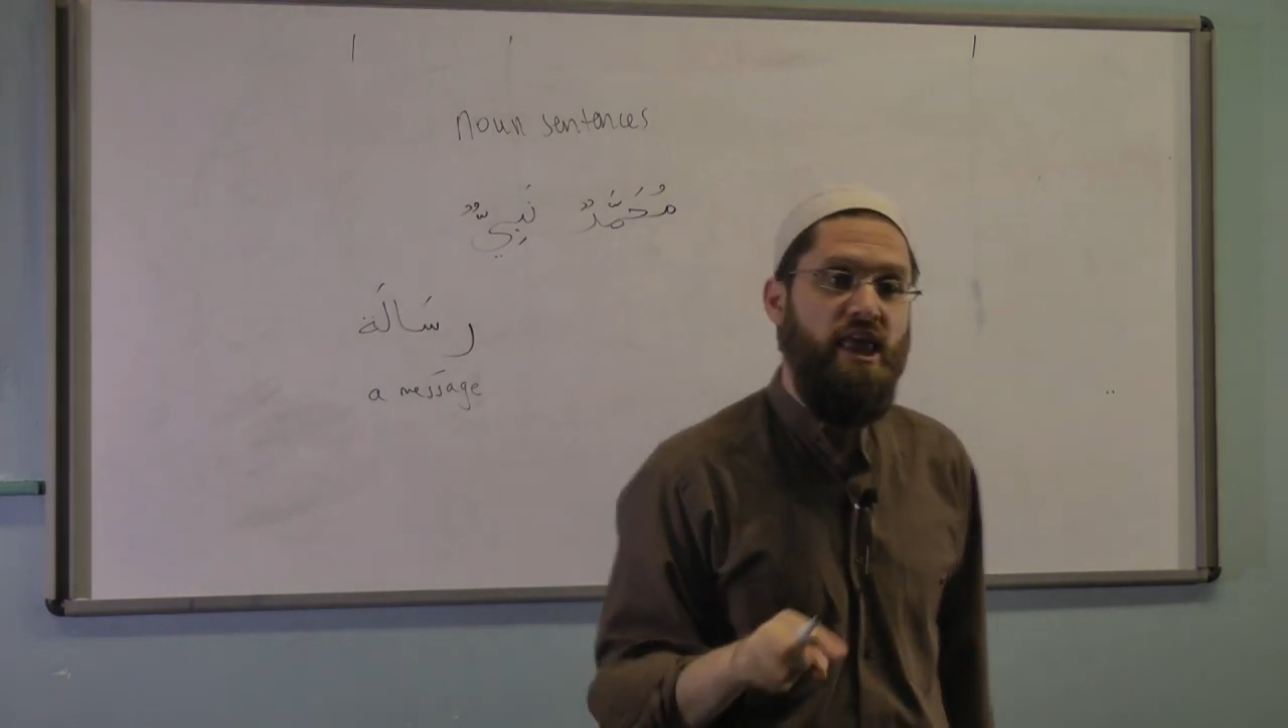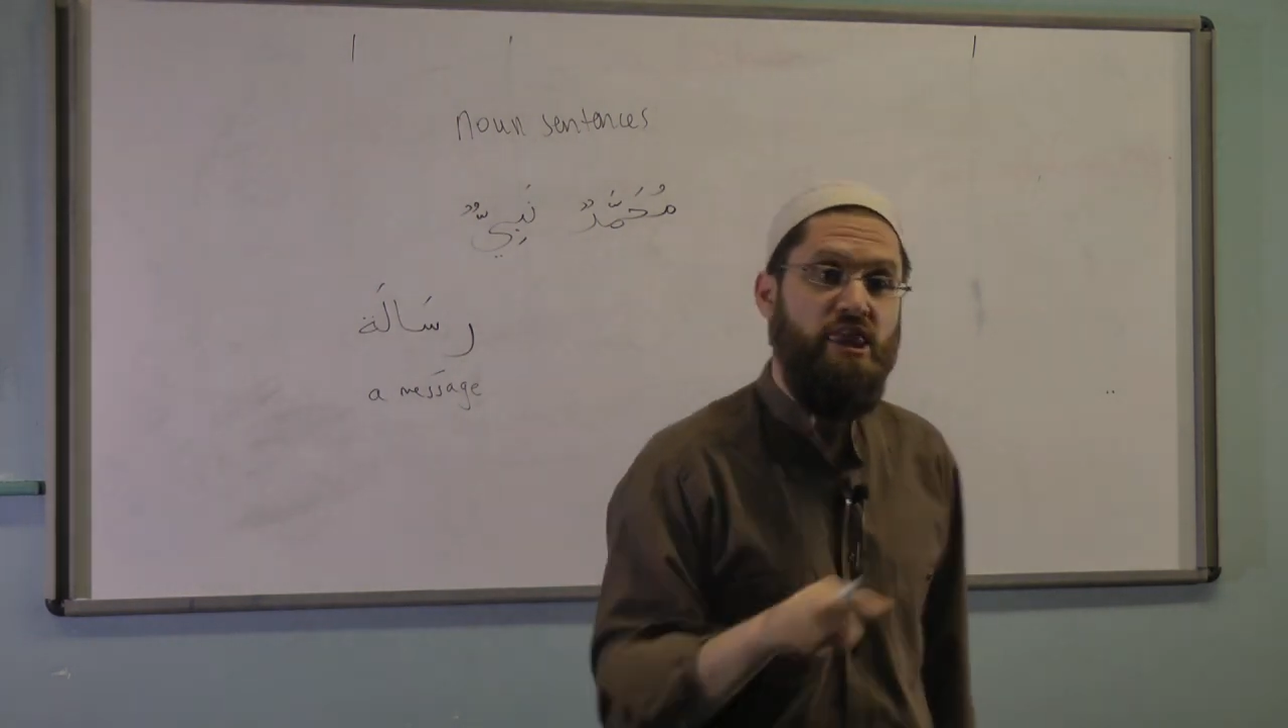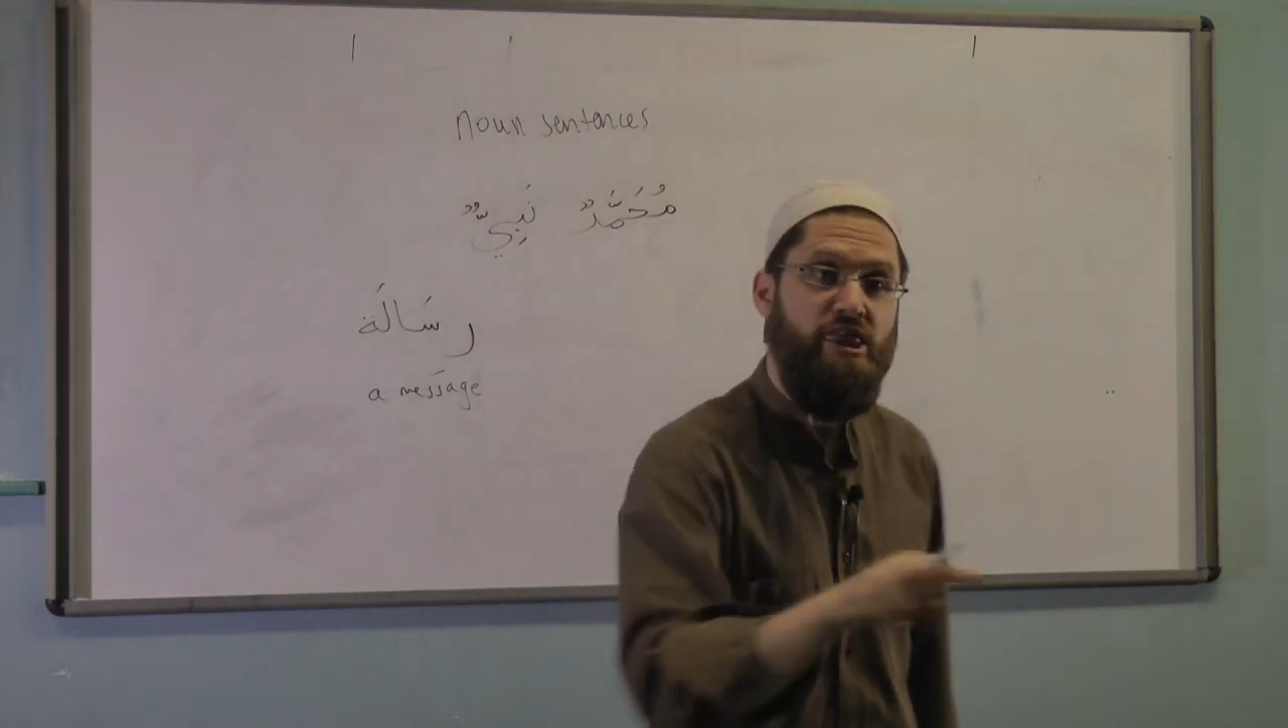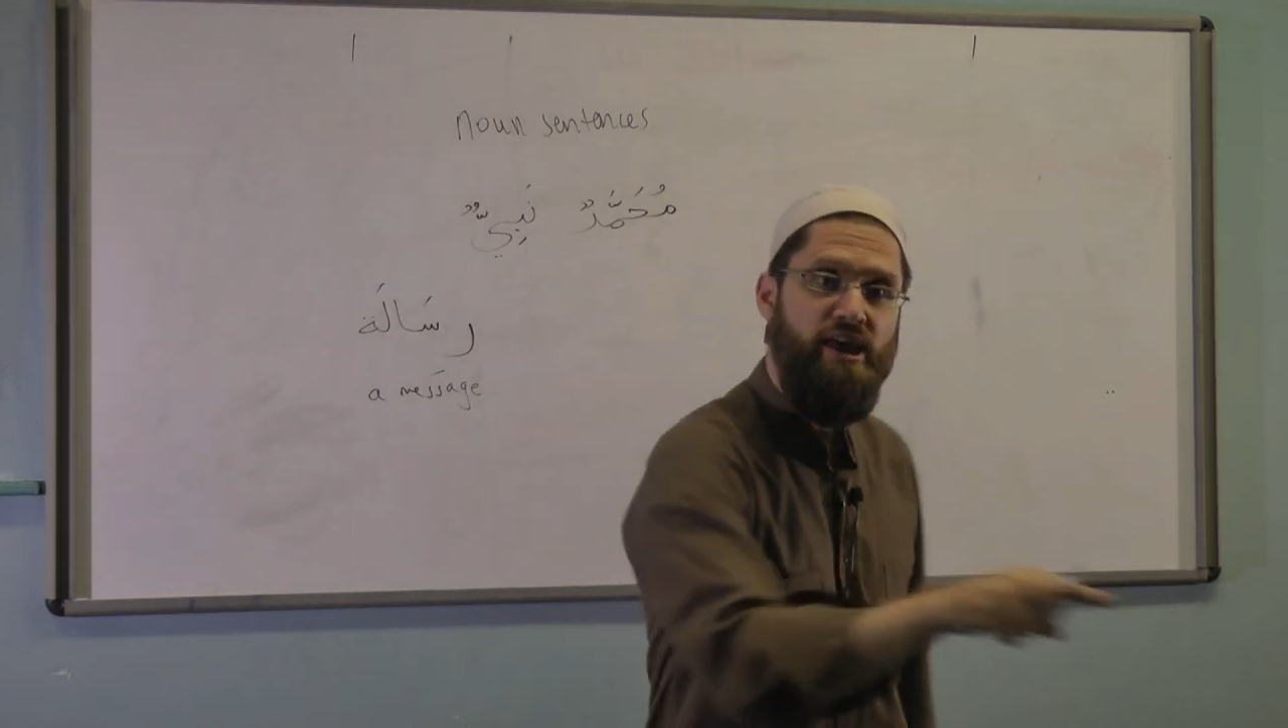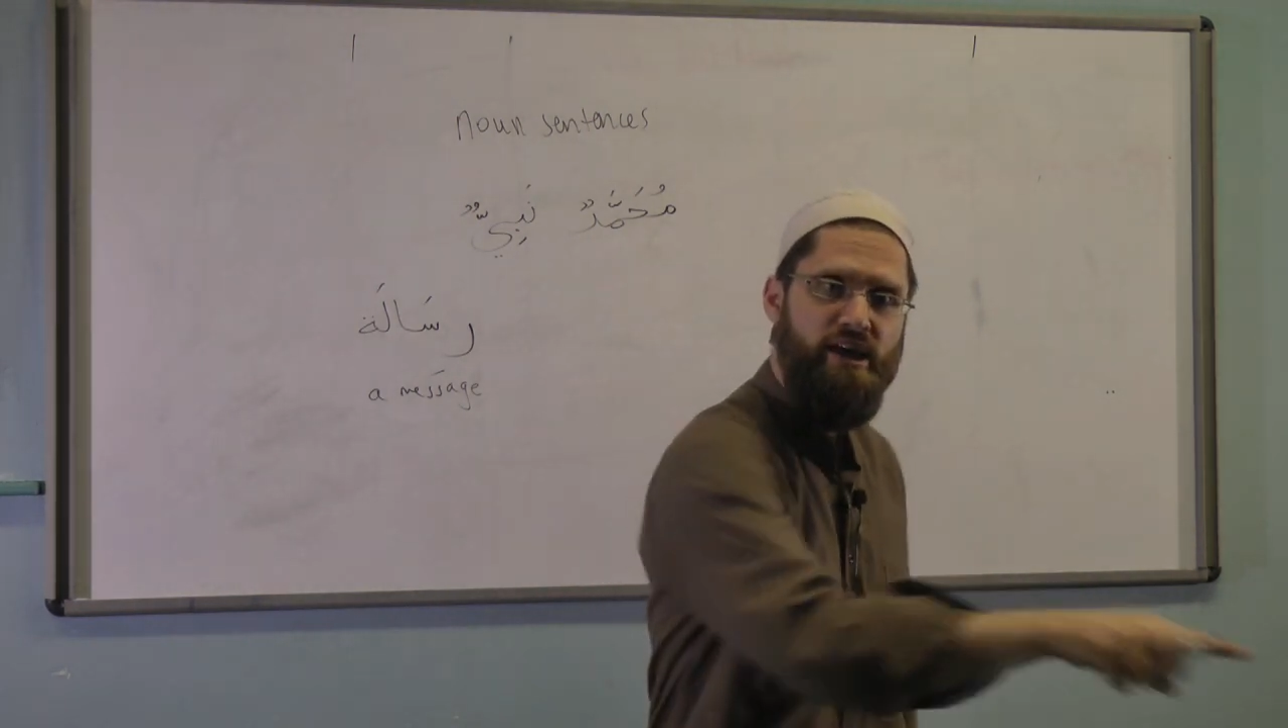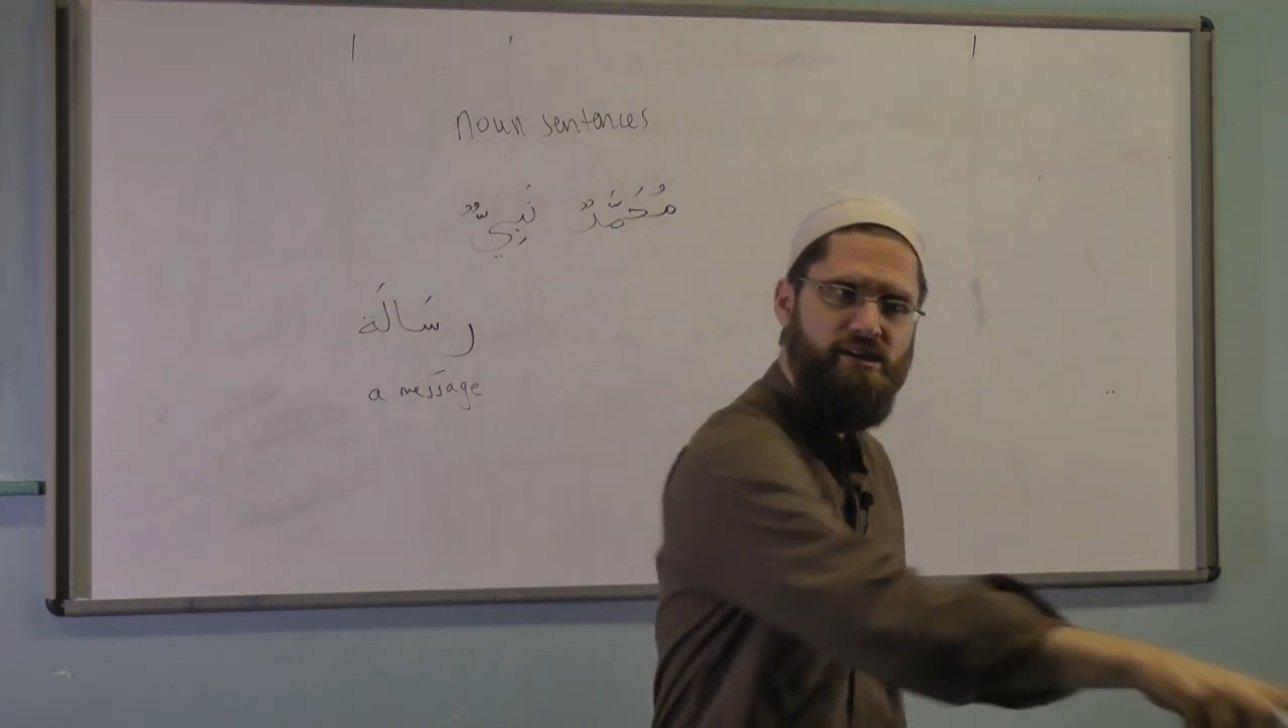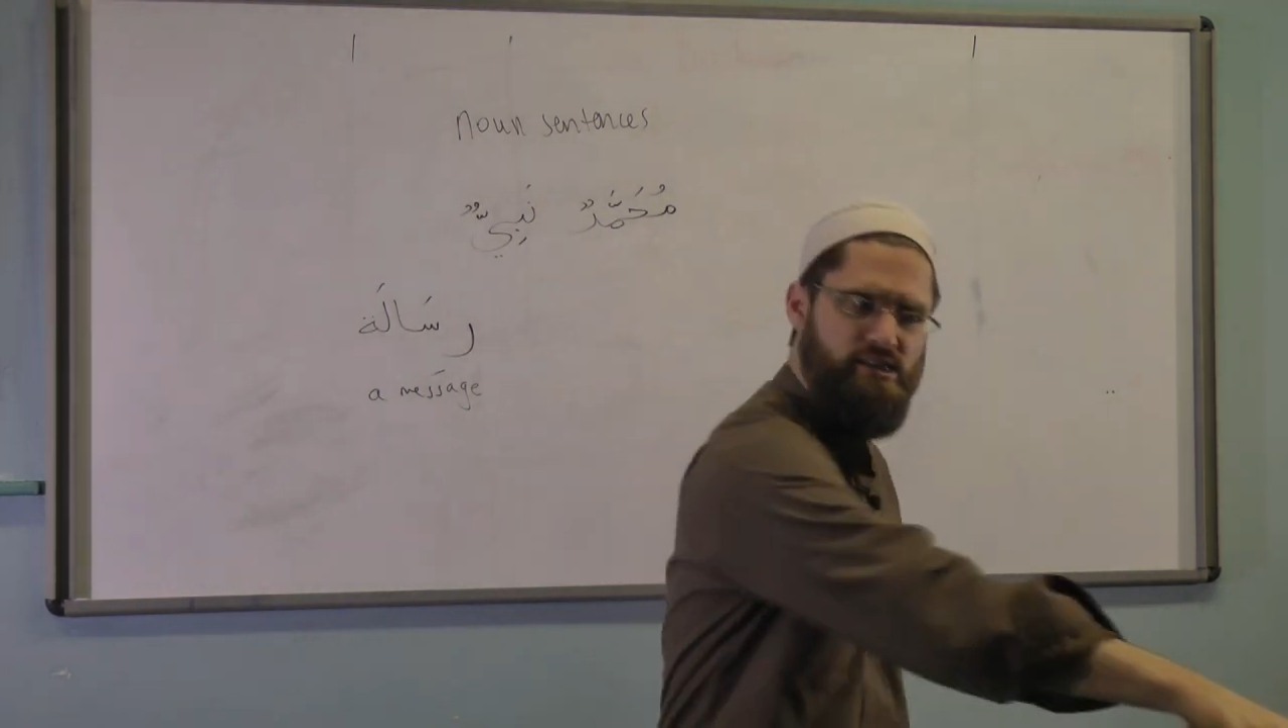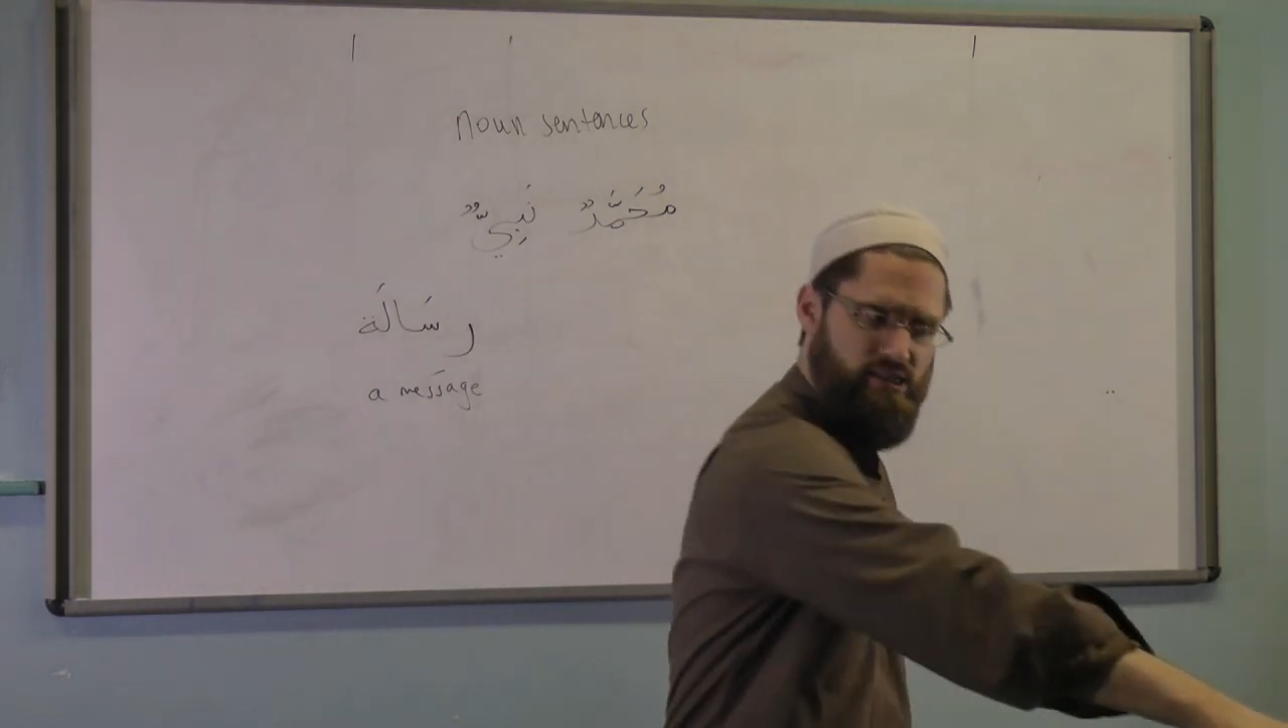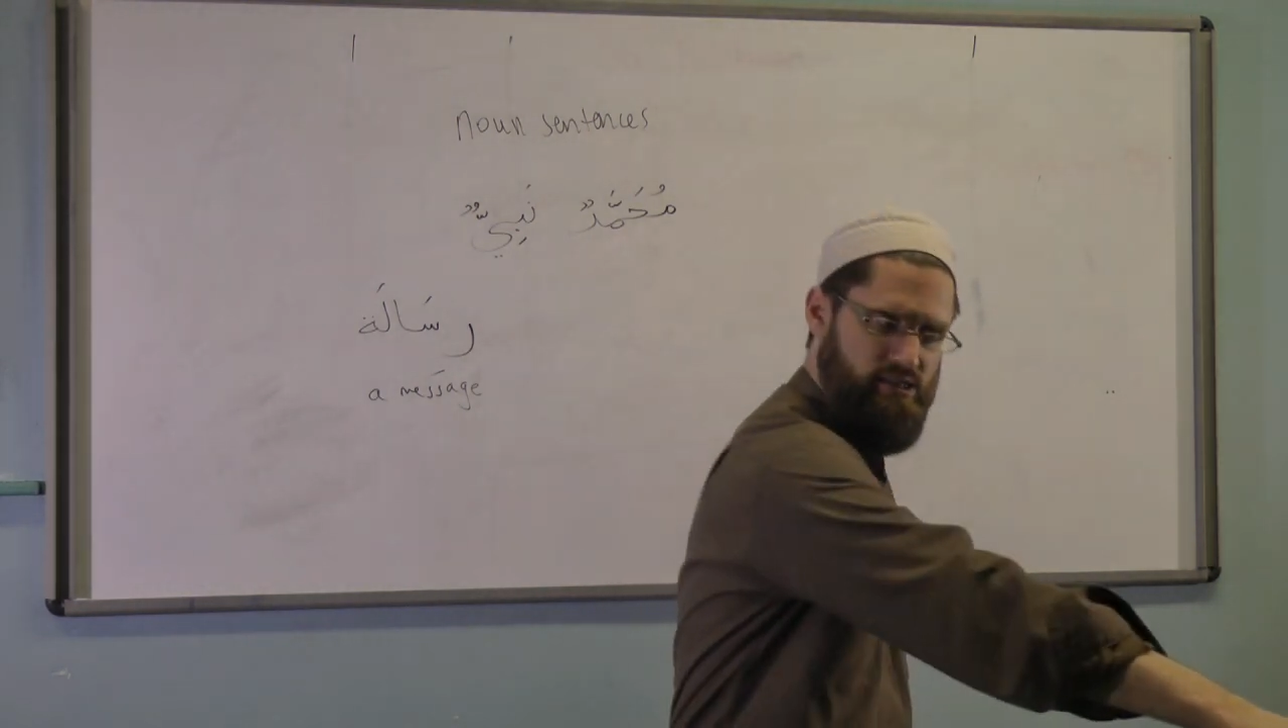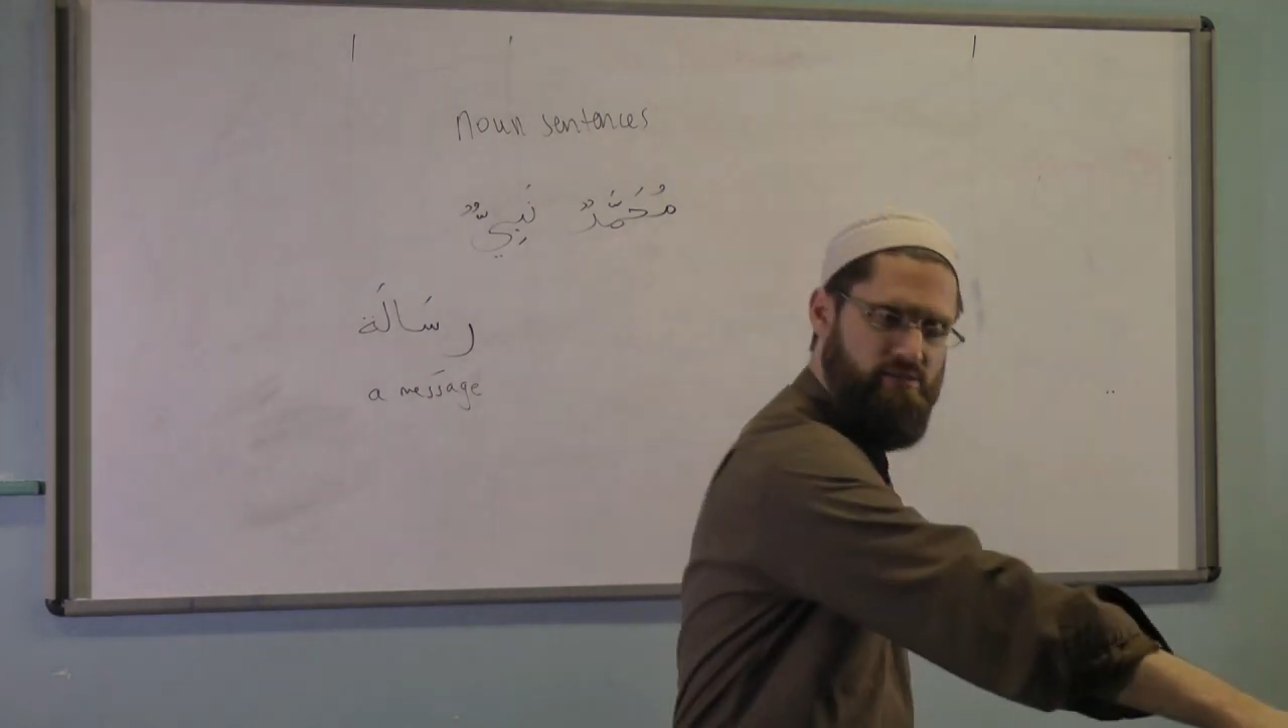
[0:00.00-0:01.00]

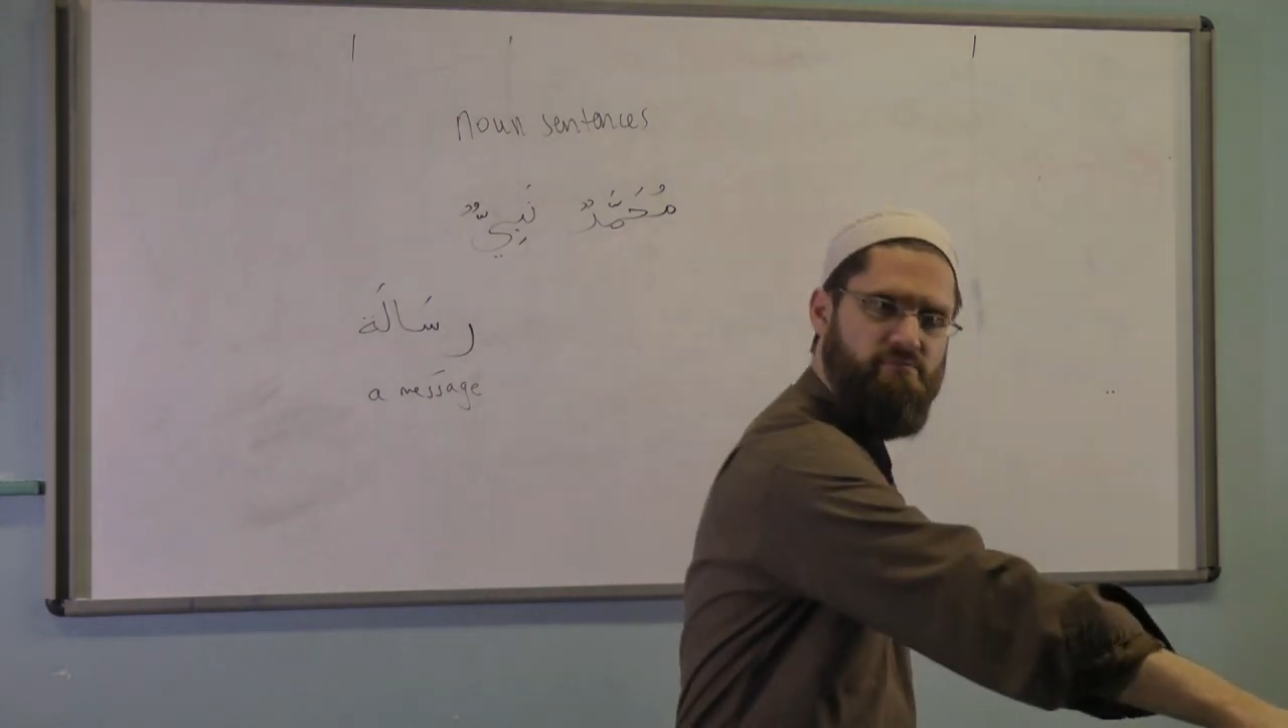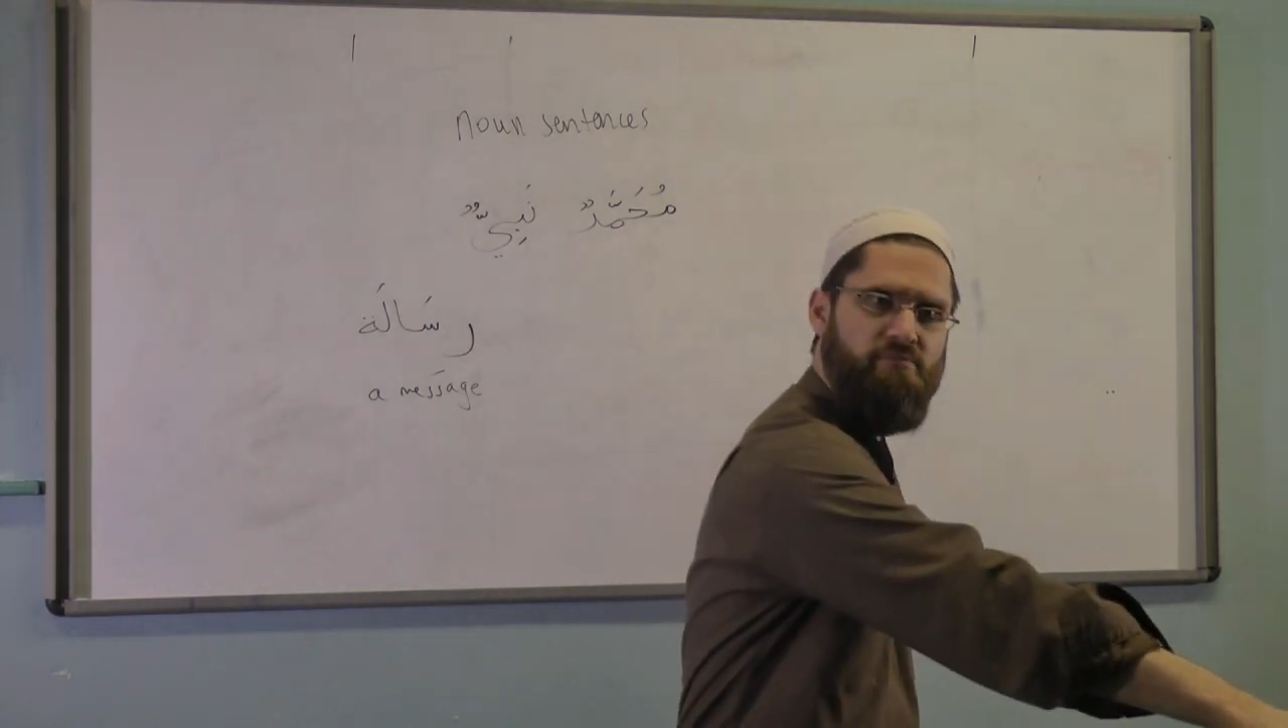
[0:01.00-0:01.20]
this,